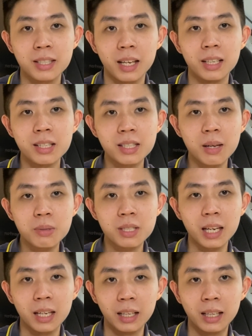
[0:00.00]
and earn some
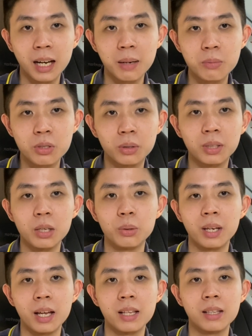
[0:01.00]
side income so that you
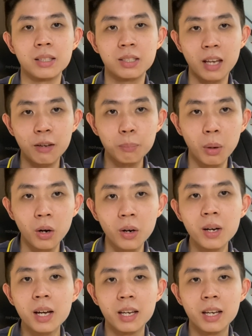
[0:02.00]
can save more,